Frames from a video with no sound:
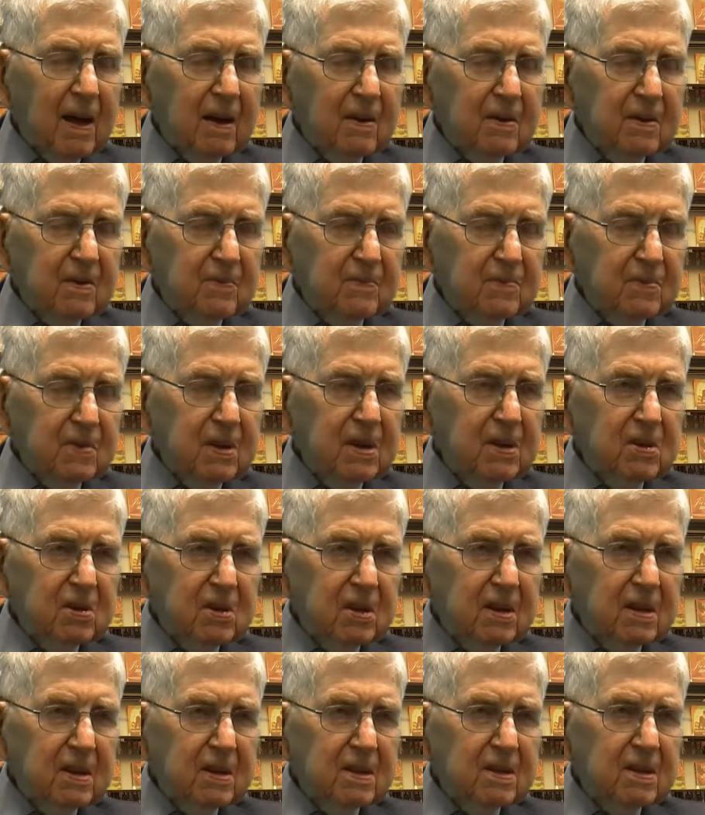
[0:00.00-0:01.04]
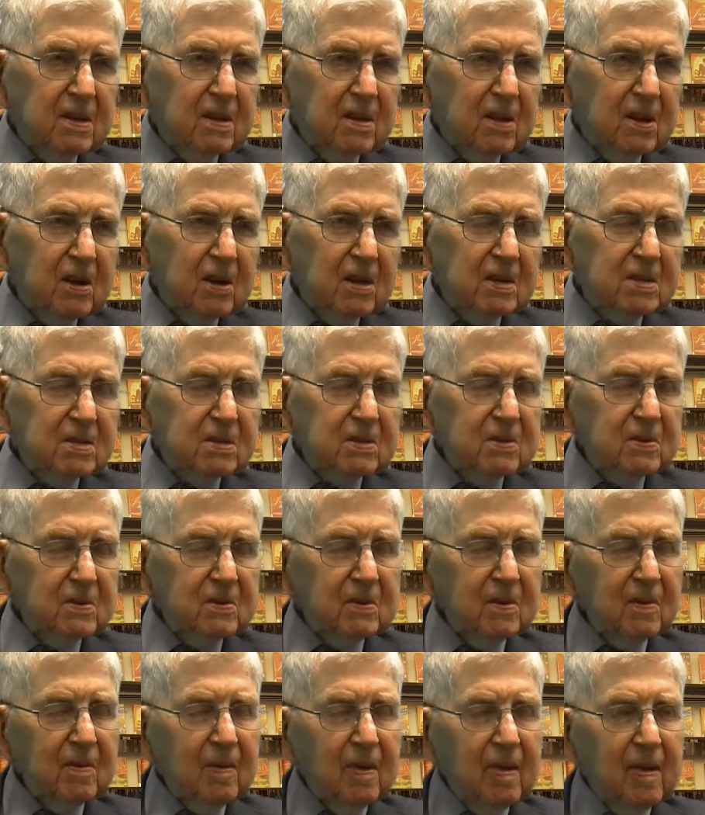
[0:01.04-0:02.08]
of teaching at the law school
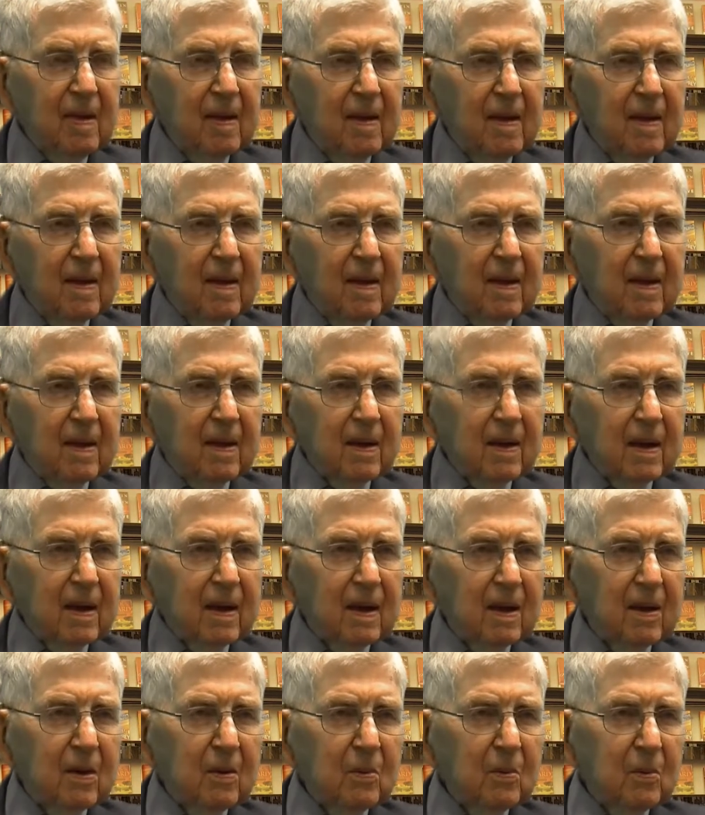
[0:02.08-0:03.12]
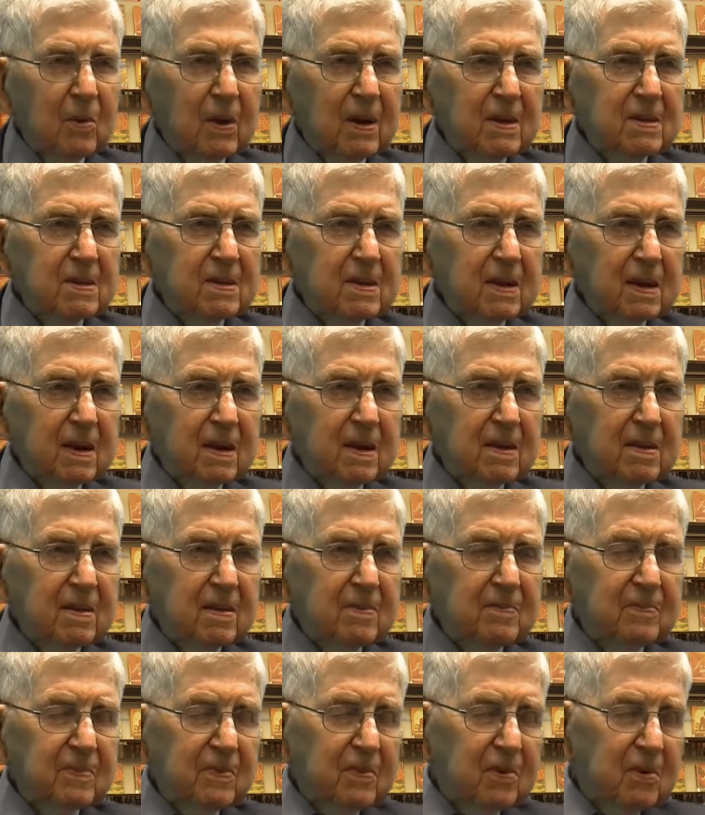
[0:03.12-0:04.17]
was at a
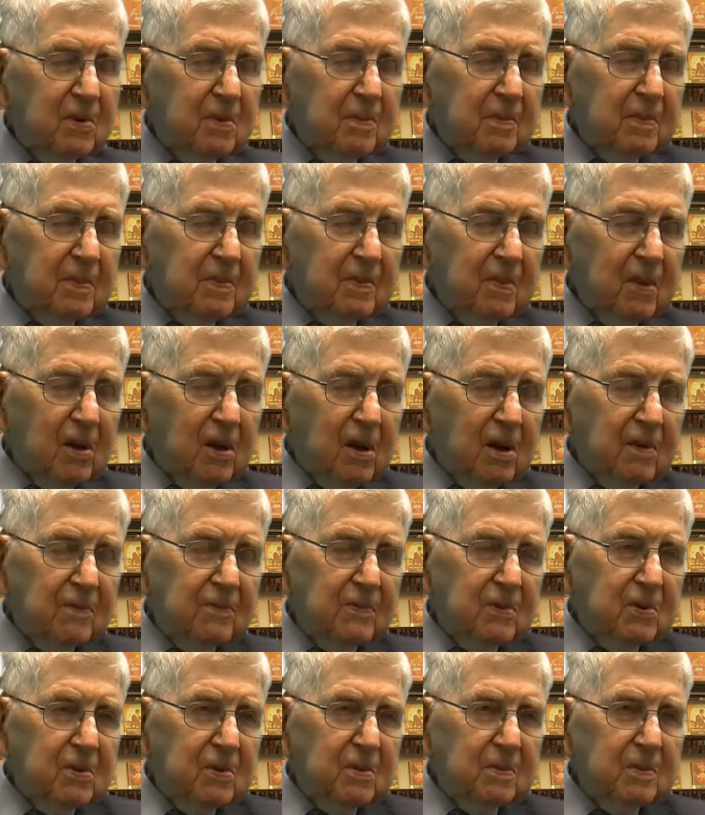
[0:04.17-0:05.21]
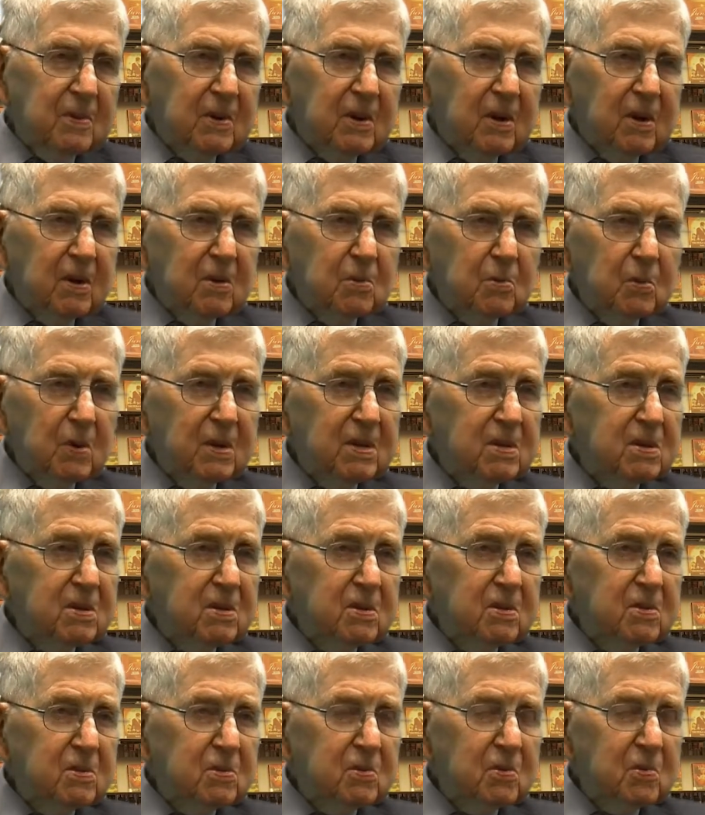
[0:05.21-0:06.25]
law firm called
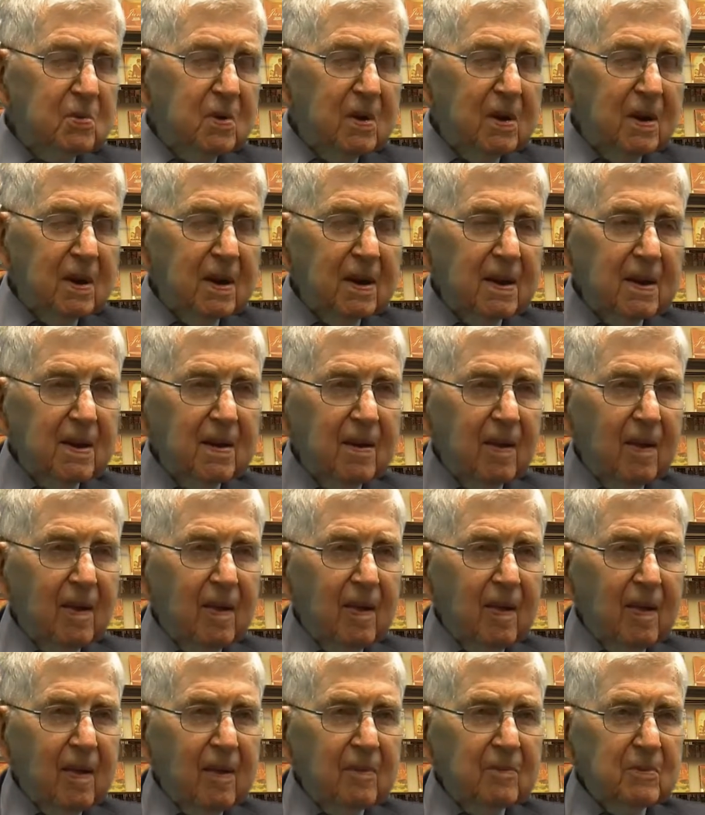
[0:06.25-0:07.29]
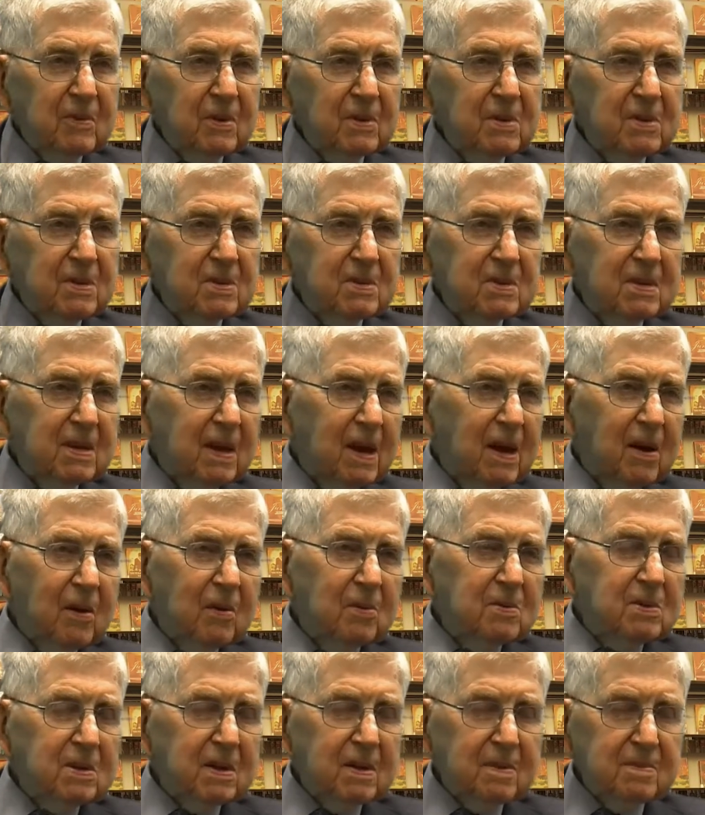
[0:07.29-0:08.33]
Winston Strawn, which is now
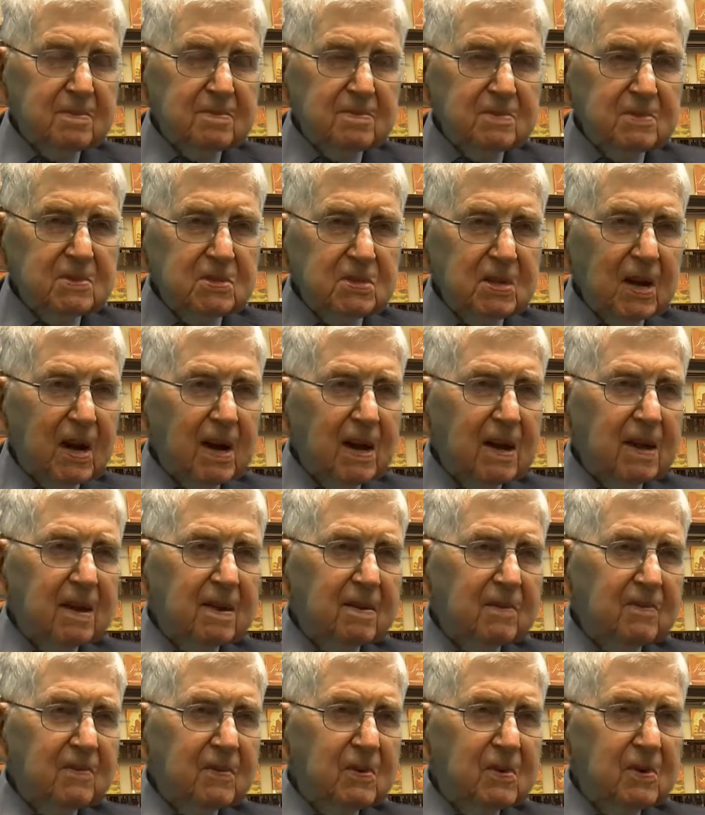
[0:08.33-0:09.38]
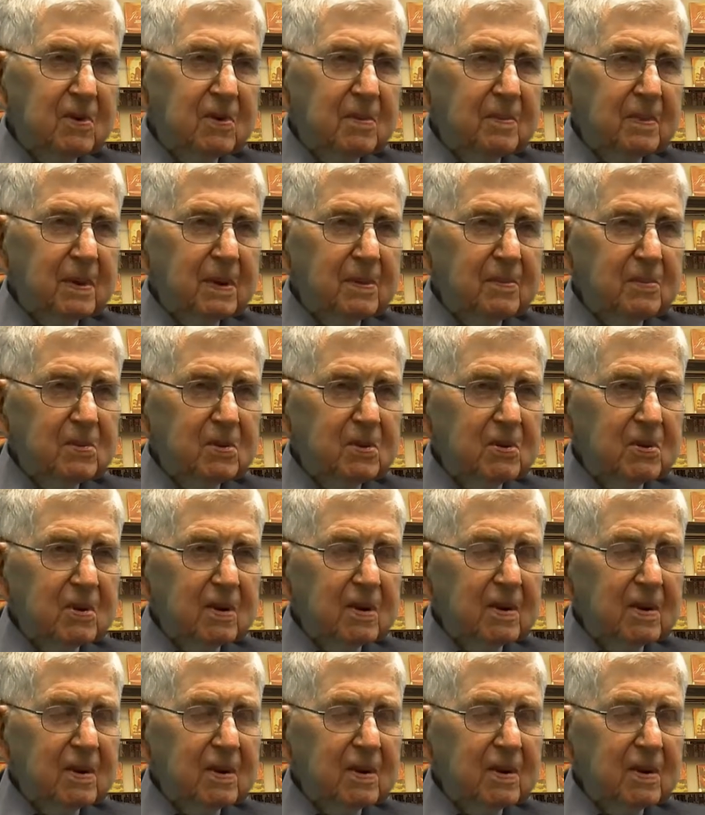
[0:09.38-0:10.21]
some giant firm, I'm sure.